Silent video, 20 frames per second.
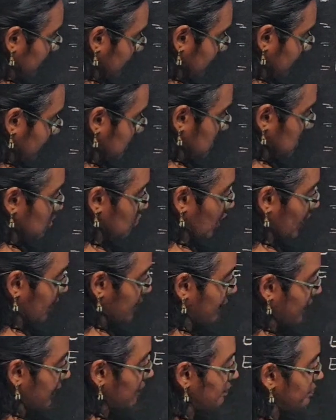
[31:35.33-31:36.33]
This is what,
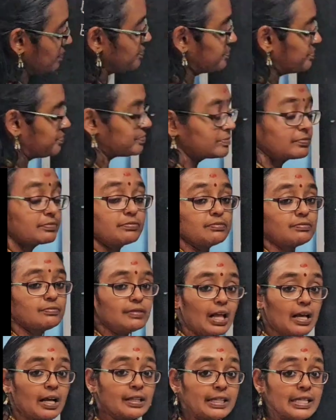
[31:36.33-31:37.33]
ma?
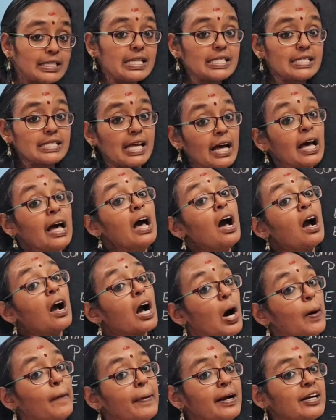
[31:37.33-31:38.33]
This is the
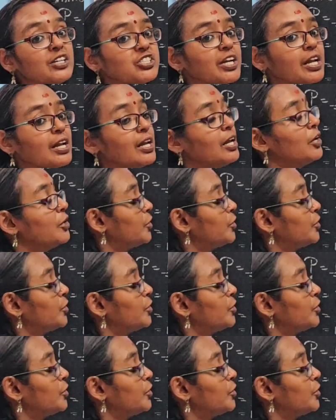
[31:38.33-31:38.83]
commercial